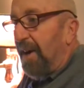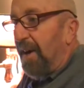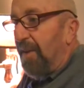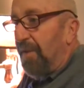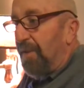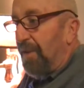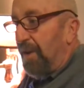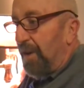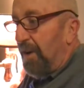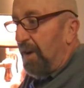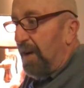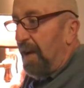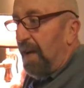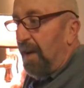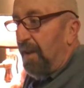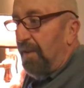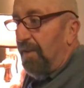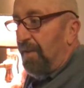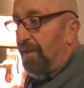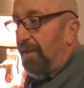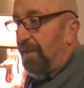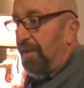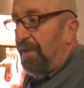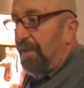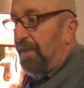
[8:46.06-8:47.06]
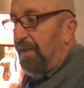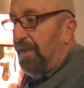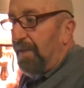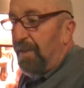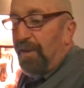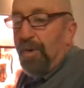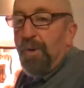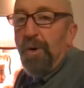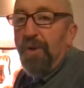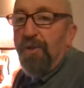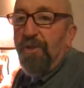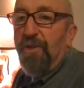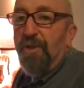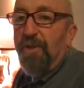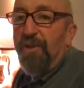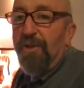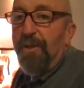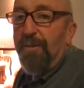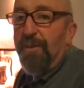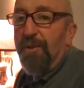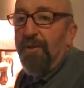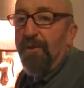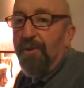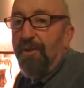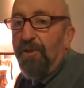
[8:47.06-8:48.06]
the court
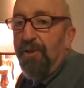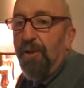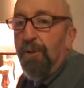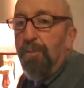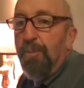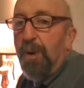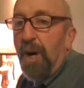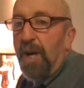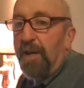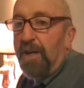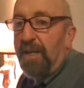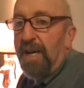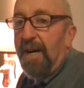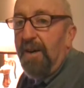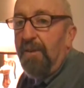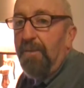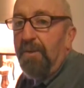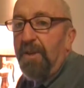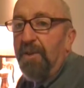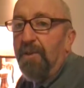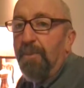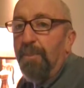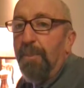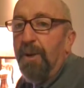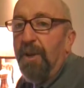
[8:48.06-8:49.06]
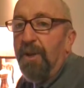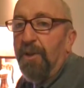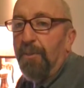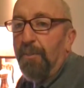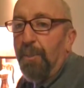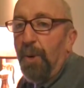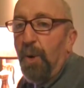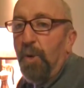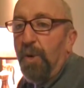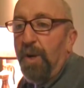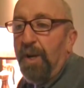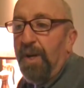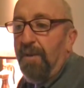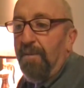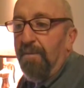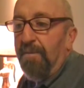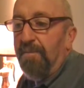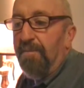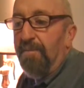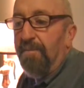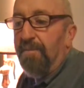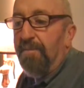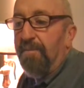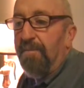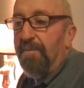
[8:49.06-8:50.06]
system is too bogged down. It's broken.
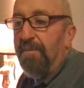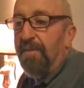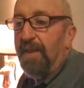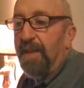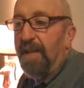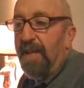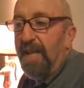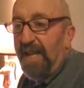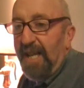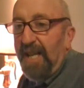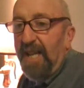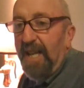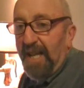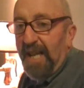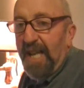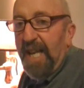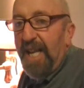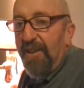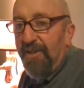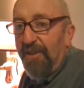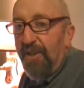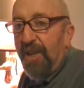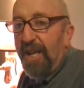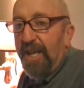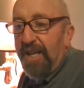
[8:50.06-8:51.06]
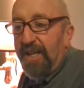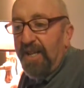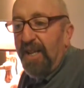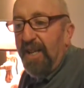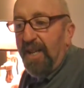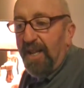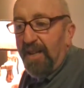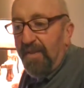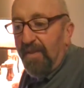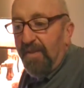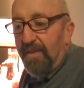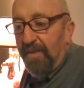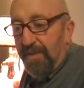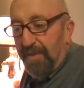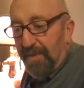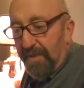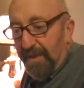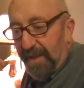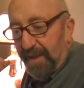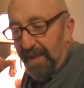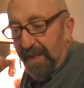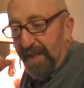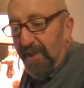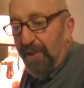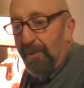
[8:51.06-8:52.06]
He said
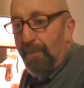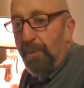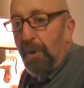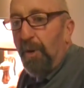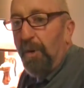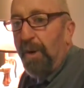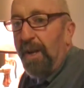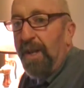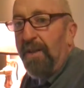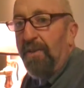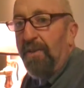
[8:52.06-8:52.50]
it's broken.